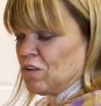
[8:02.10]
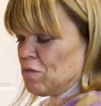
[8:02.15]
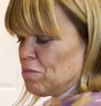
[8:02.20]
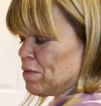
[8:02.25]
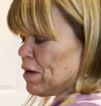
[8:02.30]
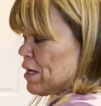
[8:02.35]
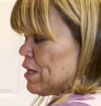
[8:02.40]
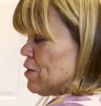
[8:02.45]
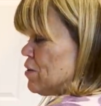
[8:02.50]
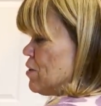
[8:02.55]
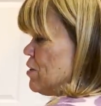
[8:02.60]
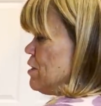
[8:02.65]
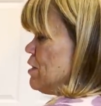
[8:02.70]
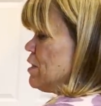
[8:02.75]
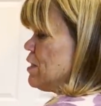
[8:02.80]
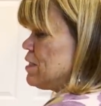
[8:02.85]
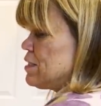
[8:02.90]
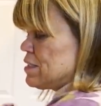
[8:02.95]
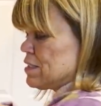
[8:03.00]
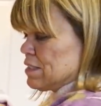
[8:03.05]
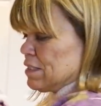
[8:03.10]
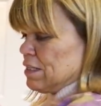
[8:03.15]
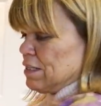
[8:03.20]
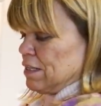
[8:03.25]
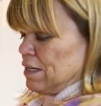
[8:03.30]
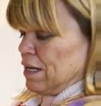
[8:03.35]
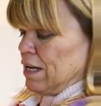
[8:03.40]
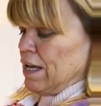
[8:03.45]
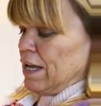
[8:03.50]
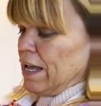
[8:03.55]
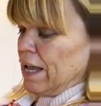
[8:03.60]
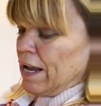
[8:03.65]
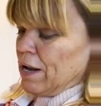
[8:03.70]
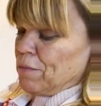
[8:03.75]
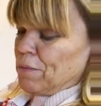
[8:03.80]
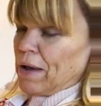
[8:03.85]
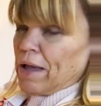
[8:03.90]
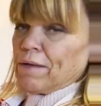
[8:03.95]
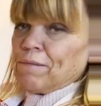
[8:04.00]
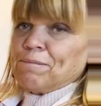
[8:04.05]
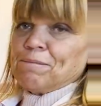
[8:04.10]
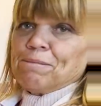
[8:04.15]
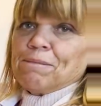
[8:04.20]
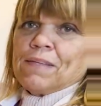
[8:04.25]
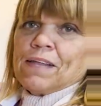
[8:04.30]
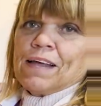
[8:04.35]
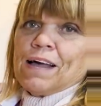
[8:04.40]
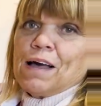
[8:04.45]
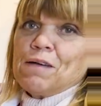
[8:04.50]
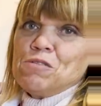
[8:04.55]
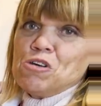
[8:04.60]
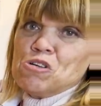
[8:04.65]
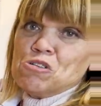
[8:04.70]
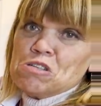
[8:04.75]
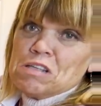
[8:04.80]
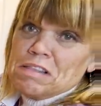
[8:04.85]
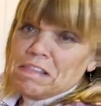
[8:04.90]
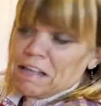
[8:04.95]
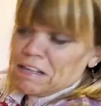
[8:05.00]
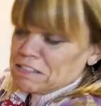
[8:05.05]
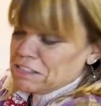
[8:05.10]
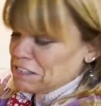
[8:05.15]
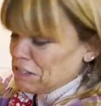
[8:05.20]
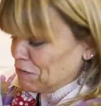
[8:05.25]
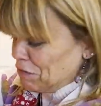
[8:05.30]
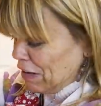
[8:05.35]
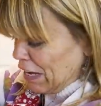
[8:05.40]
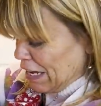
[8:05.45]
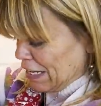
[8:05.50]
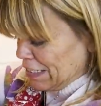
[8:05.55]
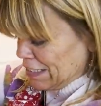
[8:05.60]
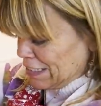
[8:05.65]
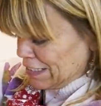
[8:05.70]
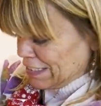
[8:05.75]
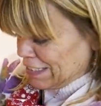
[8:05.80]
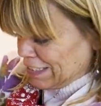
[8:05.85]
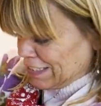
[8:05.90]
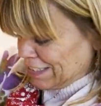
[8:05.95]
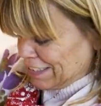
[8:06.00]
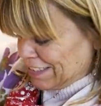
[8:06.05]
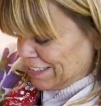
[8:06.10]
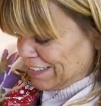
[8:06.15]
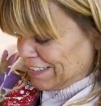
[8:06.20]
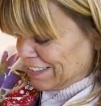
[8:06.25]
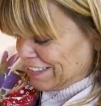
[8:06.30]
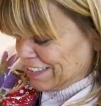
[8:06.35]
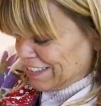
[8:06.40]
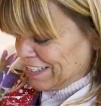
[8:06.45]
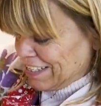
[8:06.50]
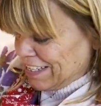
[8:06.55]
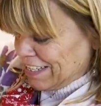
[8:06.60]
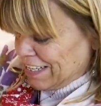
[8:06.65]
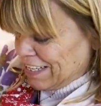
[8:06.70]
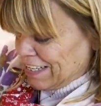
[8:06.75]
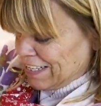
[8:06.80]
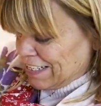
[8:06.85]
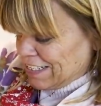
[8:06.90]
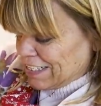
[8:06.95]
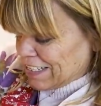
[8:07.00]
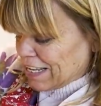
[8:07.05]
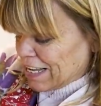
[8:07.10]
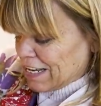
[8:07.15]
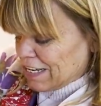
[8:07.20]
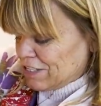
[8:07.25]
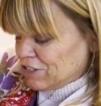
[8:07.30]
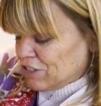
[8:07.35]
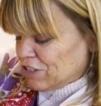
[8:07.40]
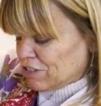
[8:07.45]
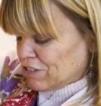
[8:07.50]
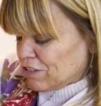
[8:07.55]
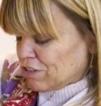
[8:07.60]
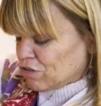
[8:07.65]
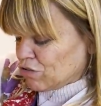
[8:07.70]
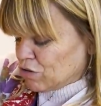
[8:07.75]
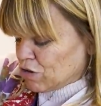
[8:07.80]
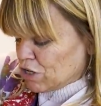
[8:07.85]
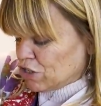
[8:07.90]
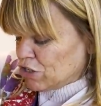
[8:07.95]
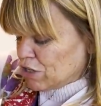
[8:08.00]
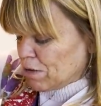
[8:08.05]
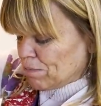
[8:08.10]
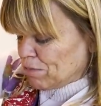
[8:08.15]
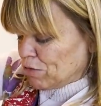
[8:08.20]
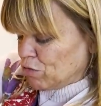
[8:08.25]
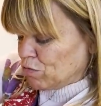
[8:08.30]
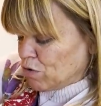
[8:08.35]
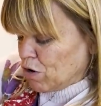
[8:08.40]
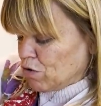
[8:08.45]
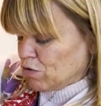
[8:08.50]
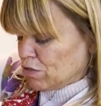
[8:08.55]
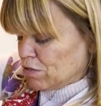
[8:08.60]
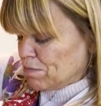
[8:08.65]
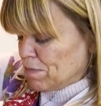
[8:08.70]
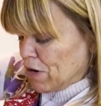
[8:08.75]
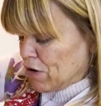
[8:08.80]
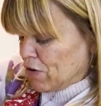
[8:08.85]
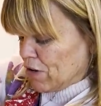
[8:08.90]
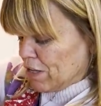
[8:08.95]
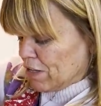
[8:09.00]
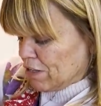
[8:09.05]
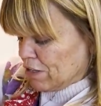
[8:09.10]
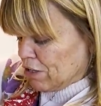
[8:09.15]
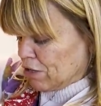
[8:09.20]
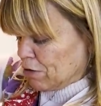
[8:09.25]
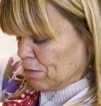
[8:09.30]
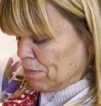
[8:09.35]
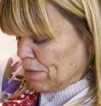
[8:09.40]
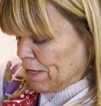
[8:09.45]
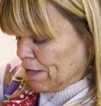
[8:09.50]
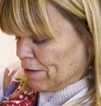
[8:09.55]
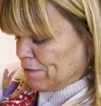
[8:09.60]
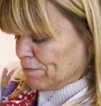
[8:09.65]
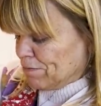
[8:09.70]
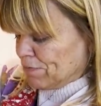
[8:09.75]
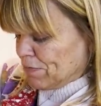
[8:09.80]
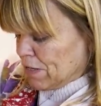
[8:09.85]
Oh my goodness. Anyway, I'm using this device to kind of just crush up the rosemary a little bit.